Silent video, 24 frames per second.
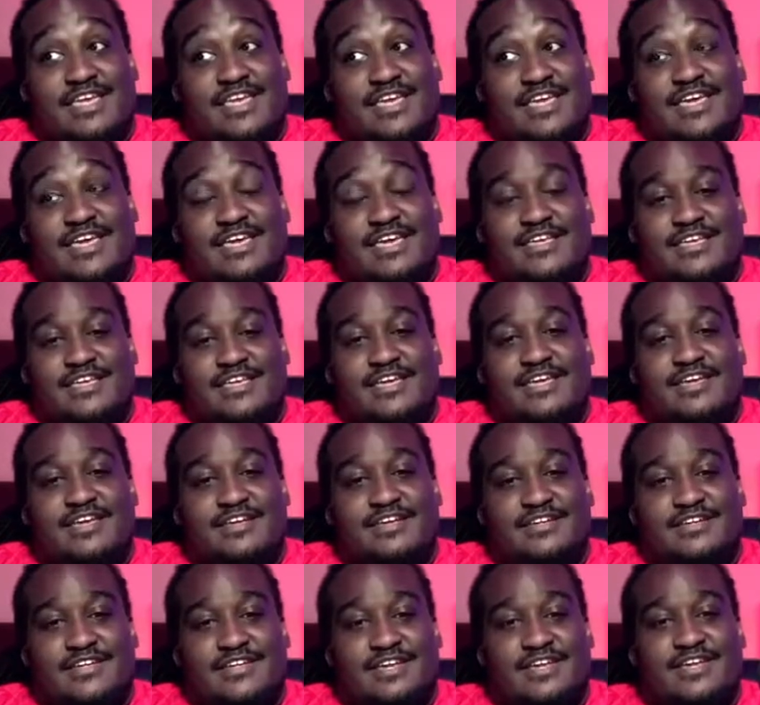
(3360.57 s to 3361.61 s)
Yeah.
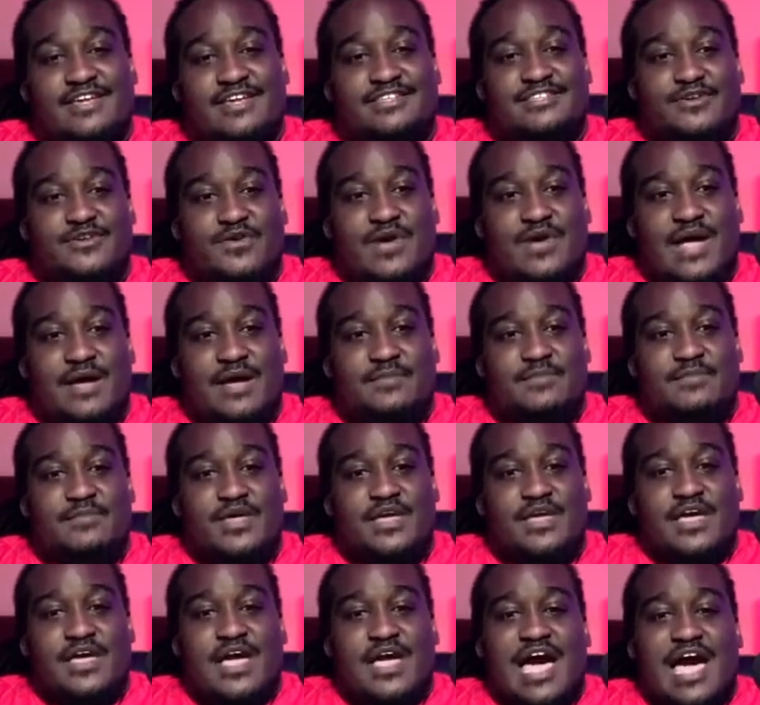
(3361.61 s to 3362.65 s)
So
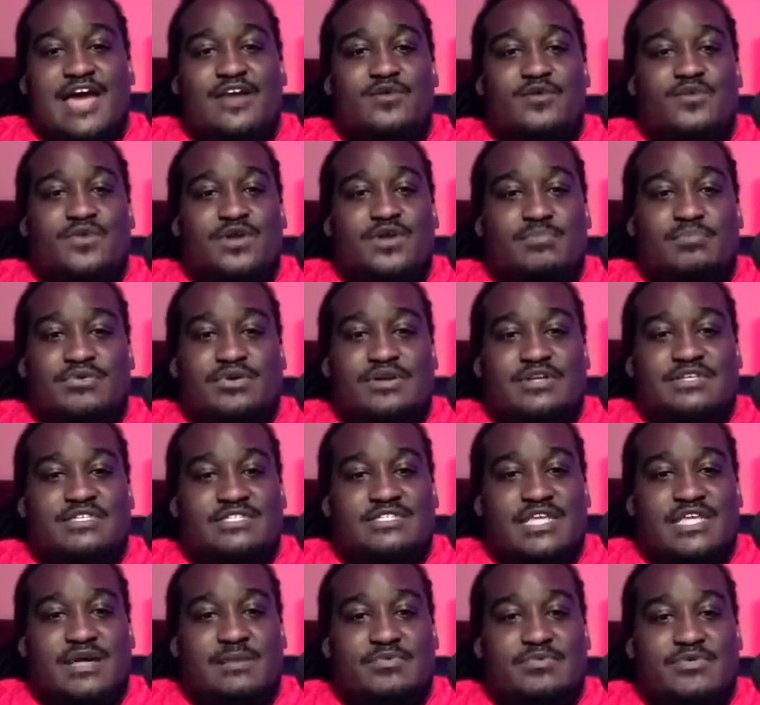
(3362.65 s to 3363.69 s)
I don't want to put a
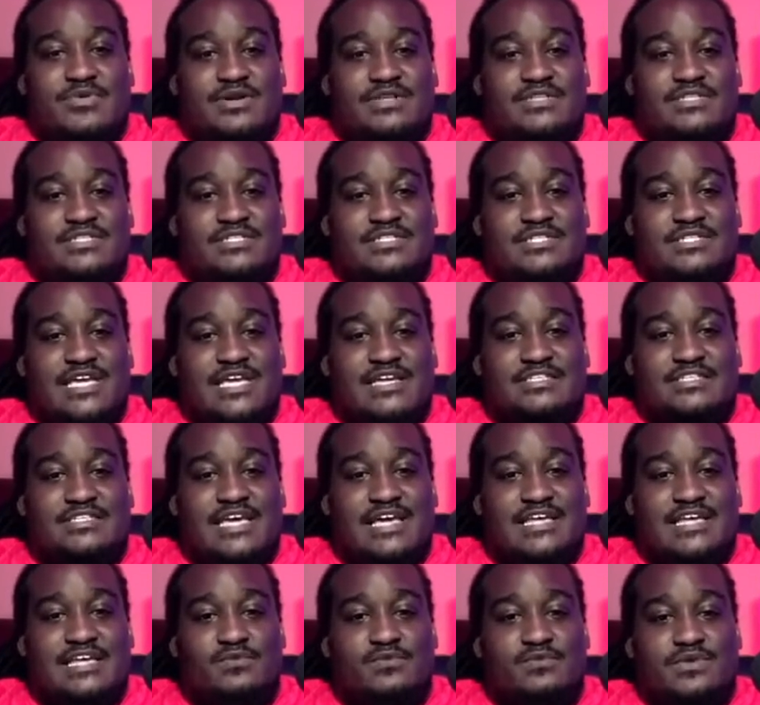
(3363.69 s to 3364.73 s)
stamp on it to say
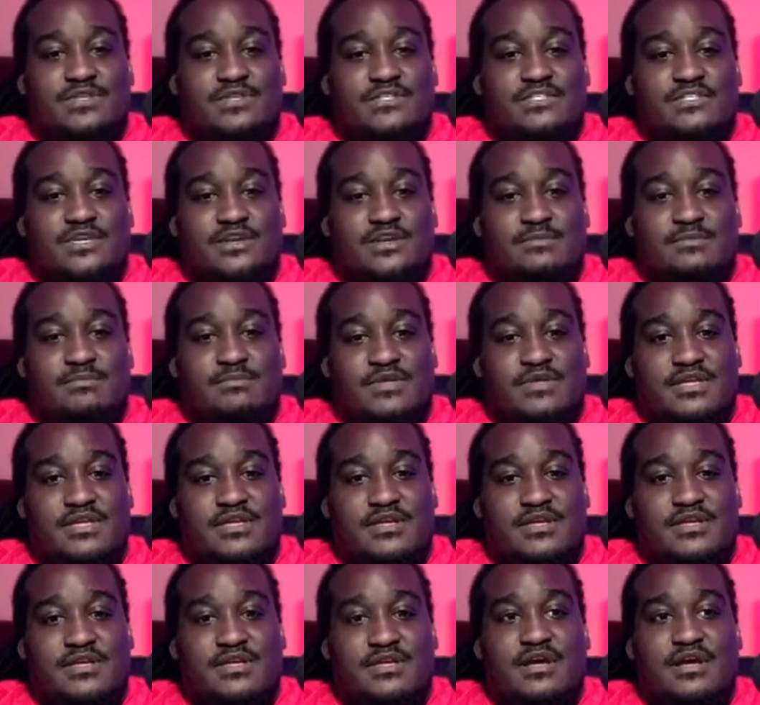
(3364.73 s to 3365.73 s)
exactly what it's gonna be,